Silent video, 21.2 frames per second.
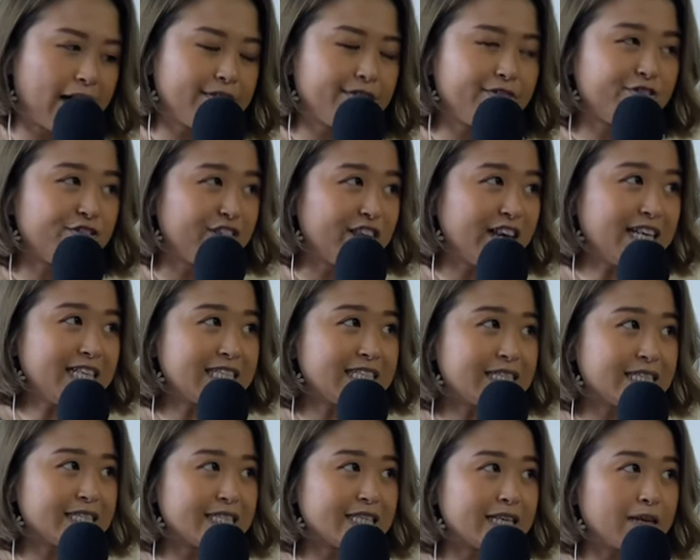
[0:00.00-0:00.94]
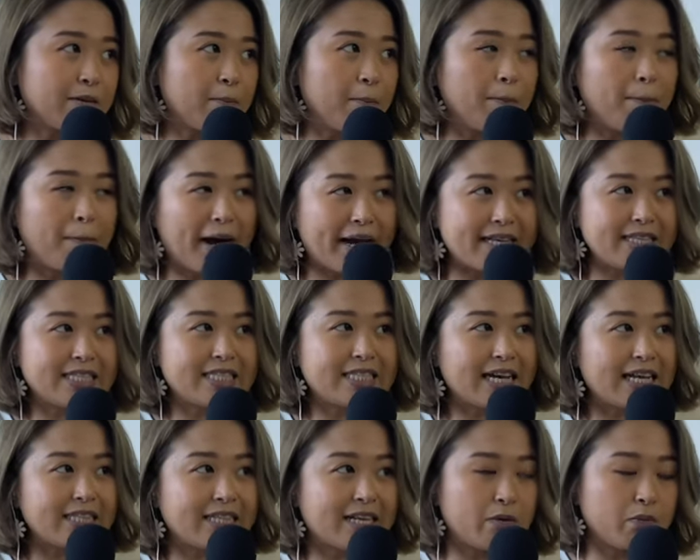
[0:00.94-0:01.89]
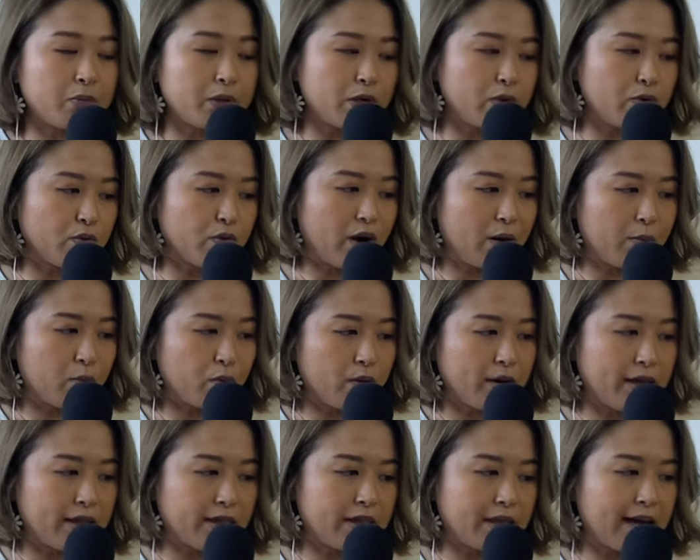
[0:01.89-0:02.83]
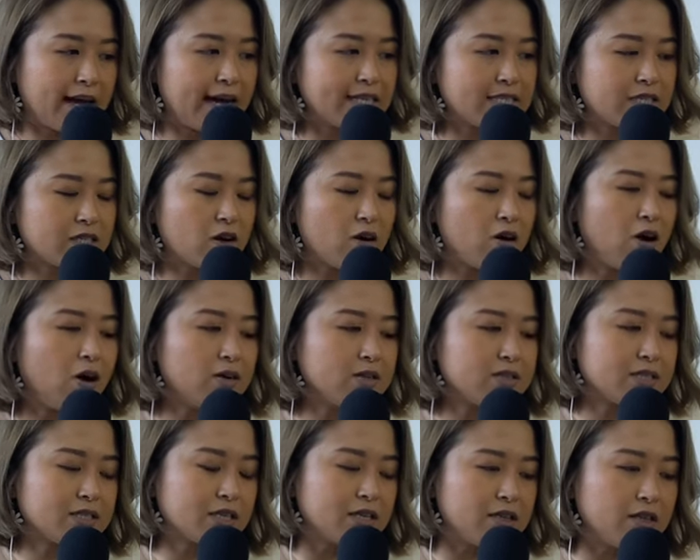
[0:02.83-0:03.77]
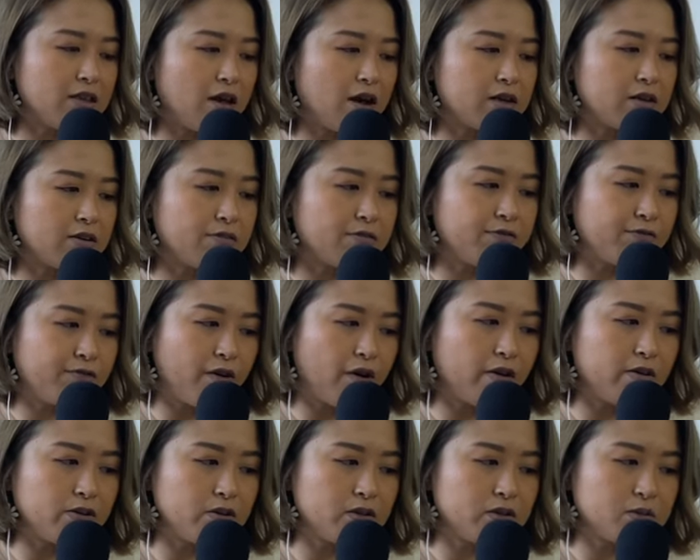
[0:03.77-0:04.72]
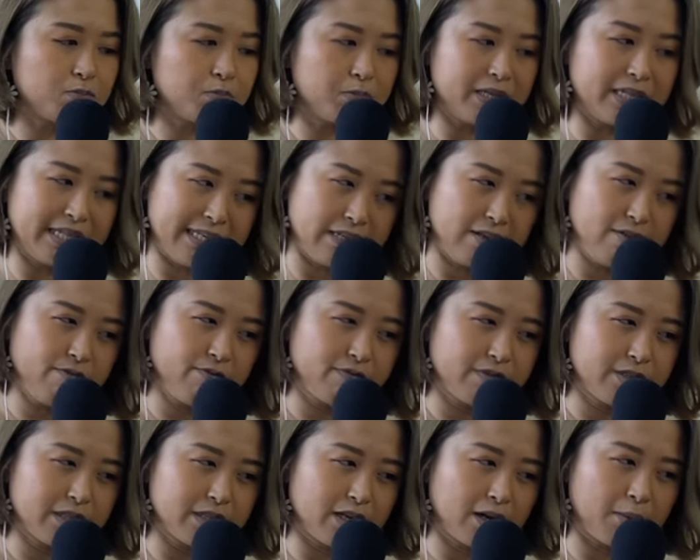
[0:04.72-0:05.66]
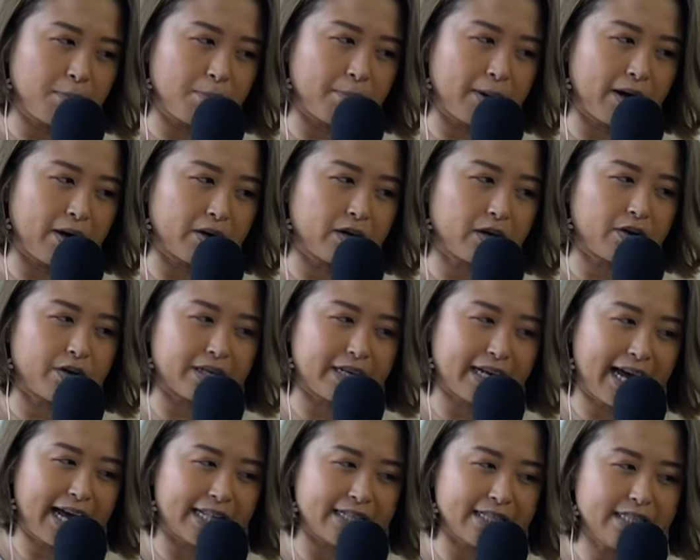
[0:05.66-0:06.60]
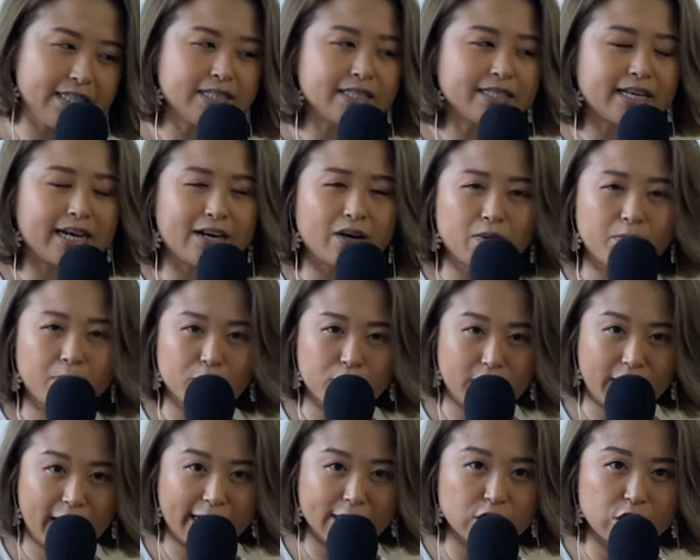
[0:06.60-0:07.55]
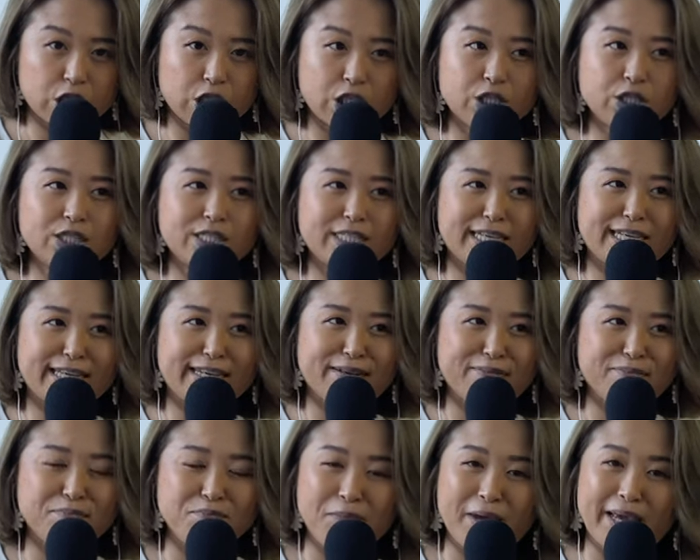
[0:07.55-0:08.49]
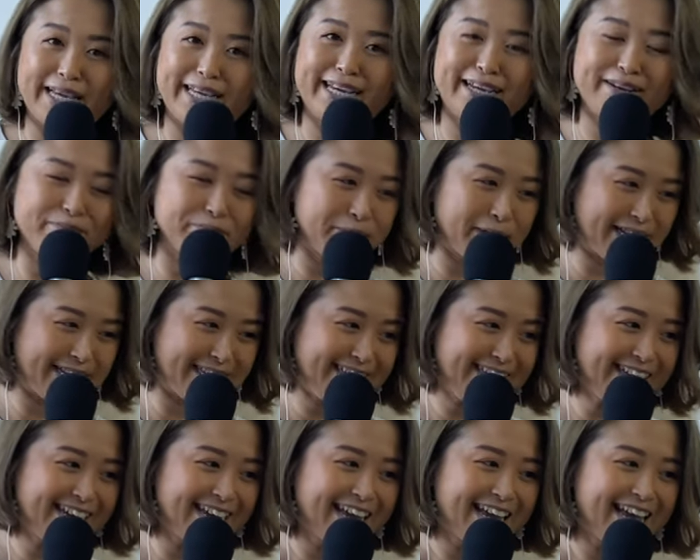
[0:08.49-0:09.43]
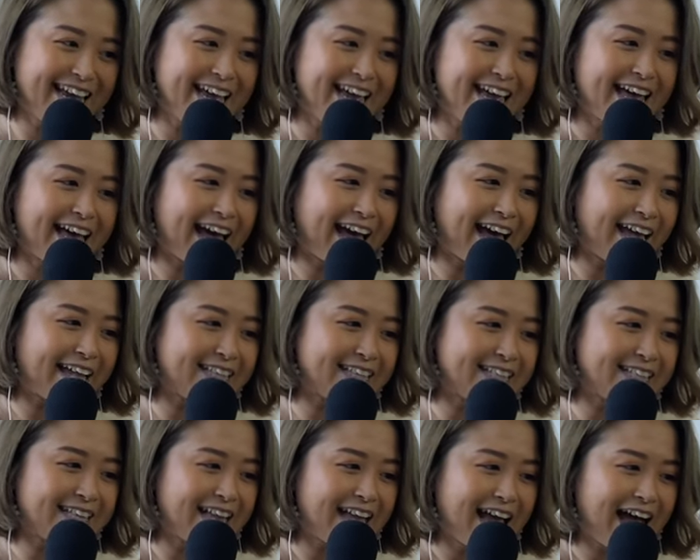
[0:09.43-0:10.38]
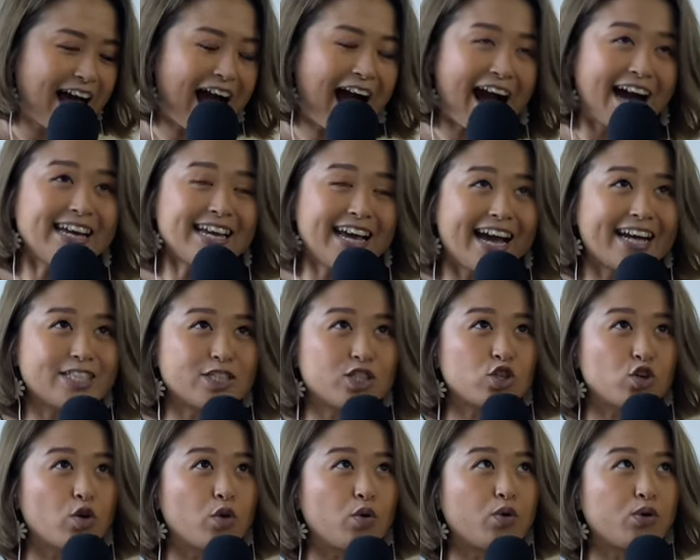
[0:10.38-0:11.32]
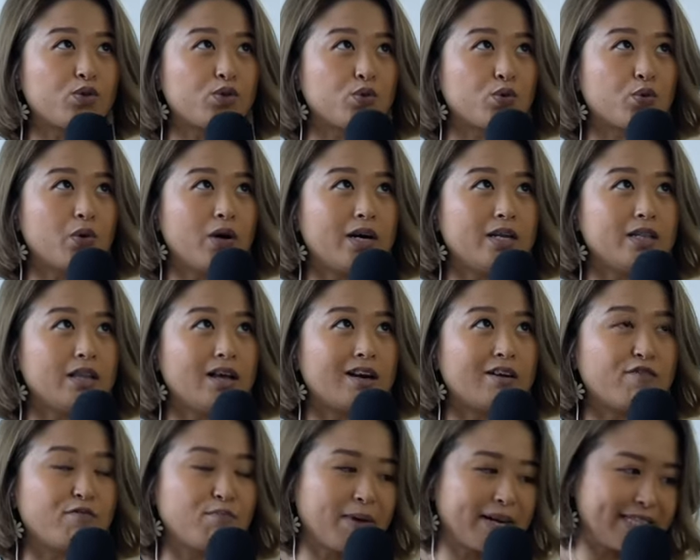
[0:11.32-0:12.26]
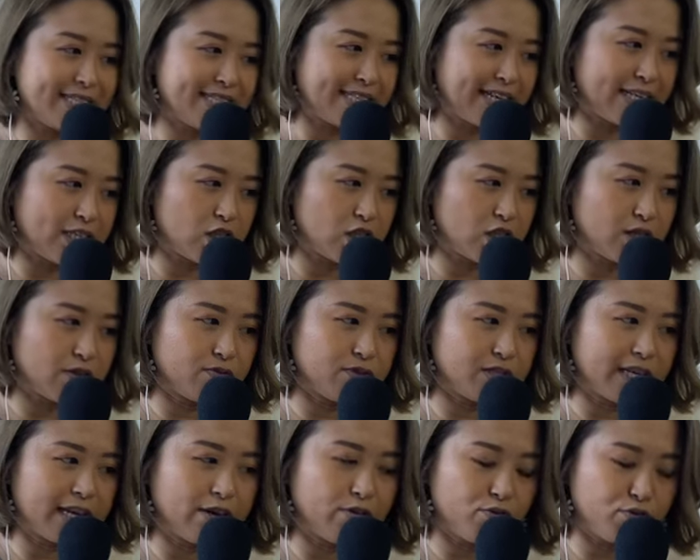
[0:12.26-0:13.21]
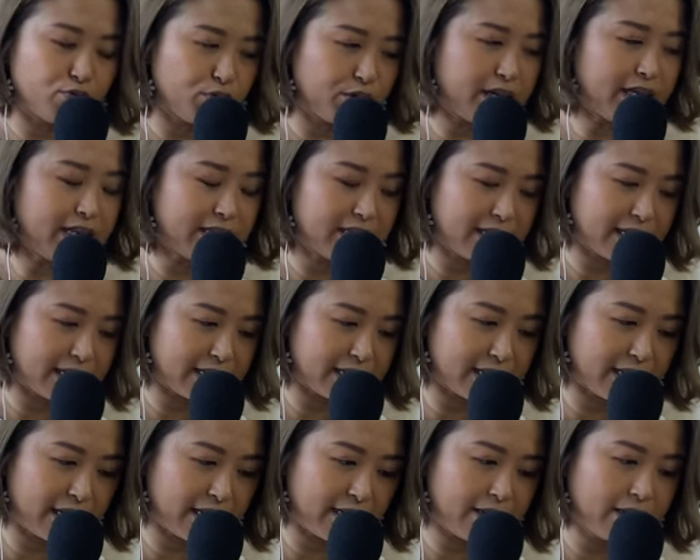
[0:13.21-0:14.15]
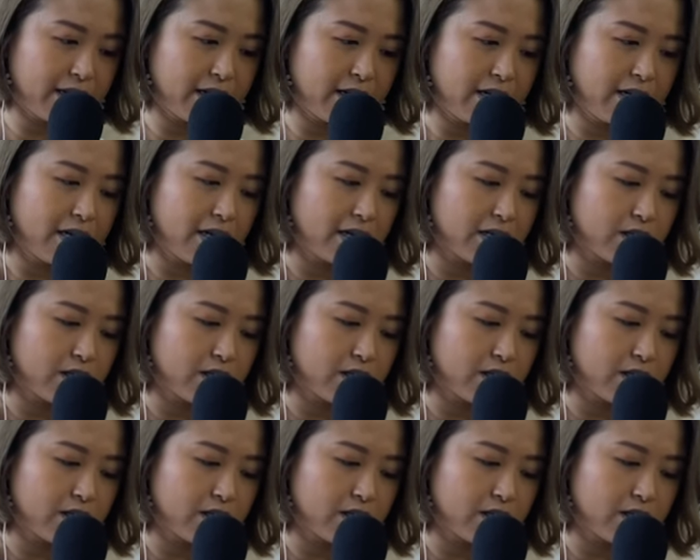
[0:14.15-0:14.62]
And this mindset that we grew up with has caused a lot of false beliefs about our talents and our potentials in making money. And I had to go through a lot of mindset shifts and rethinking